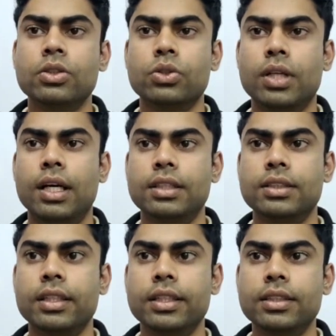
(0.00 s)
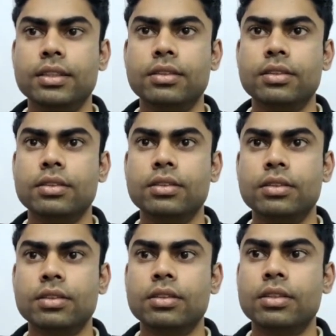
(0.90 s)
So the answer is
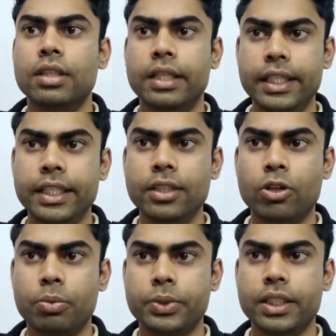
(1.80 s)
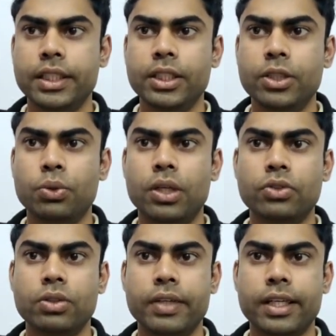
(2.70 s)
D, option D,
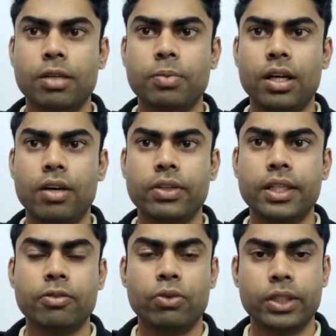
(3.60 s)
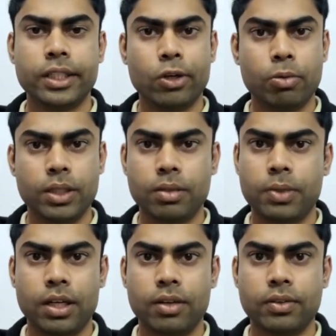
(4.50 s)
2000 vehicle per hour and 40 km
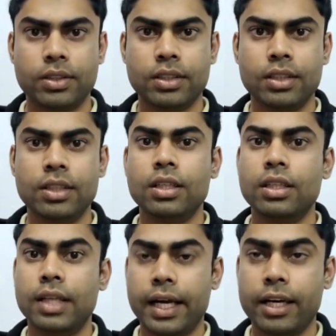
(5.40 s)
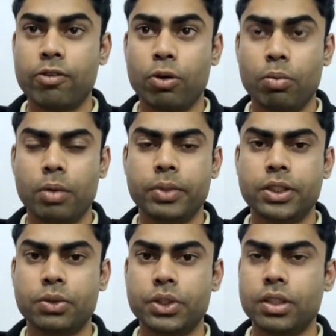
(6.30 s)
per hour. Direct formula
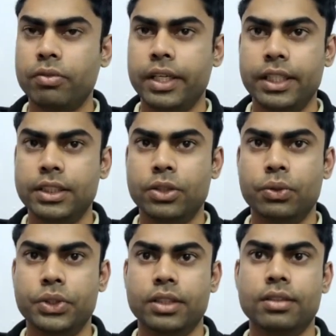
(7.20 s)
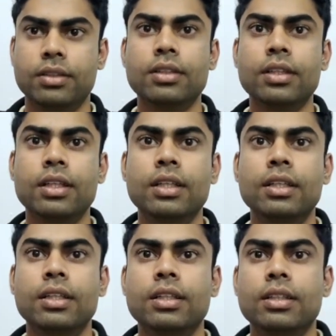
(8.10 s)
based question, very easy question.
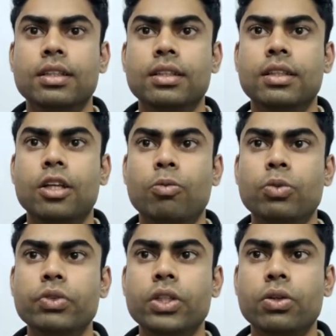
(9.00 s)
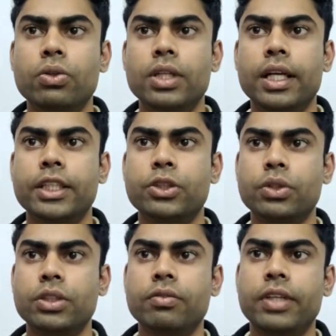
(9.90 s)
Now moving on to the next
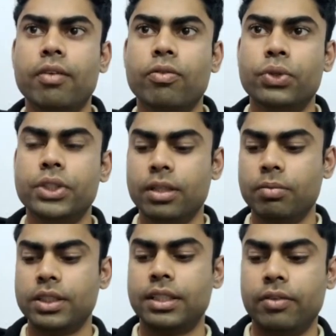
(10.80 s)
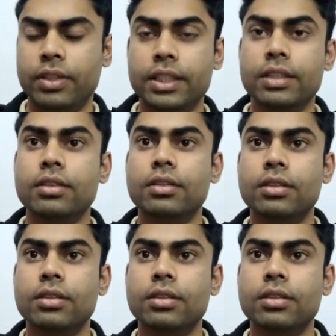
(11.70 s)
question, we have question number 17.